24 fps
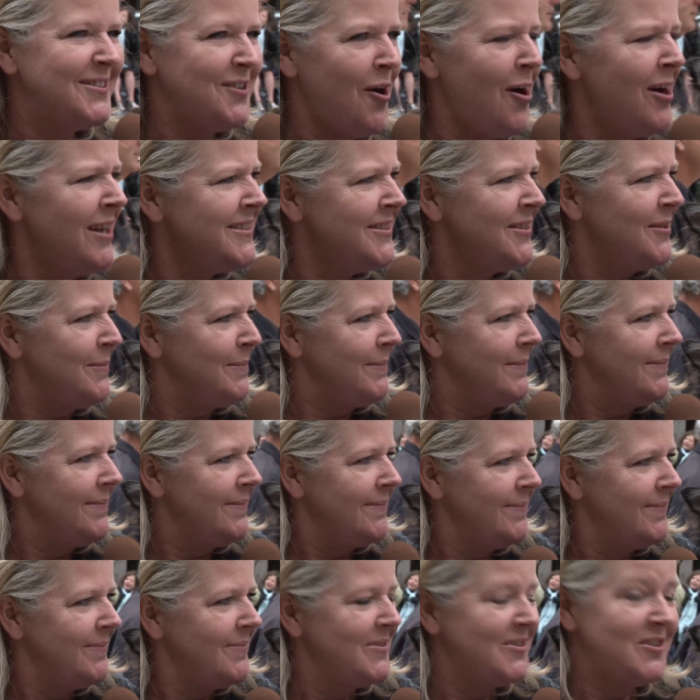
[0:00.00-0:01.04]
it's awesome.
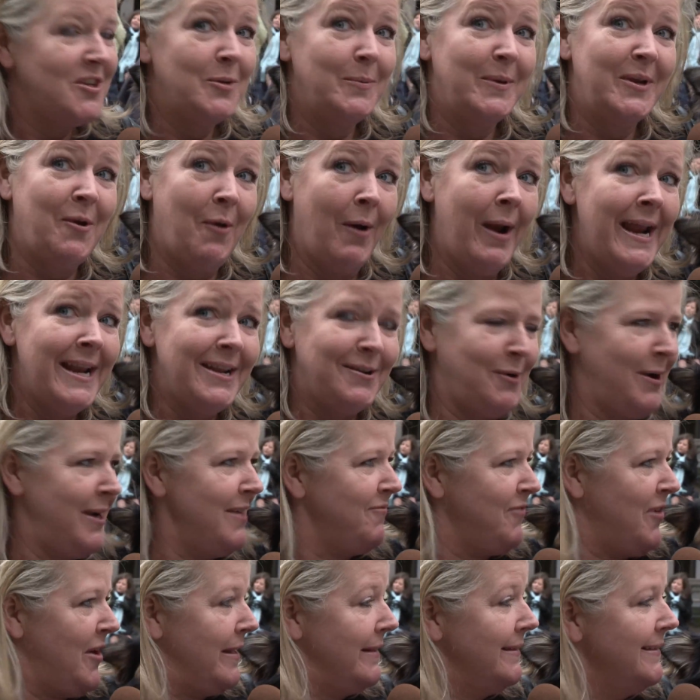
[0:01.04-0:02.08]
It's going to be great, great
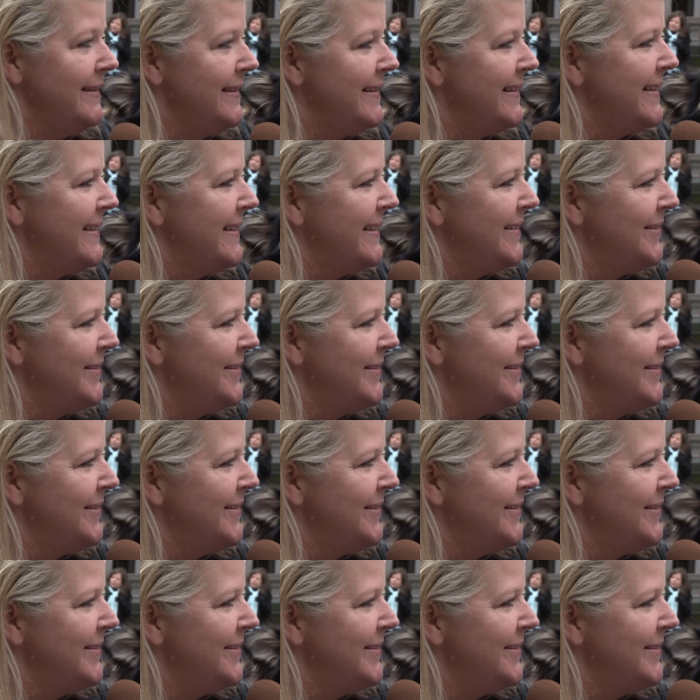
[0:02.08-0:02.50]
fun.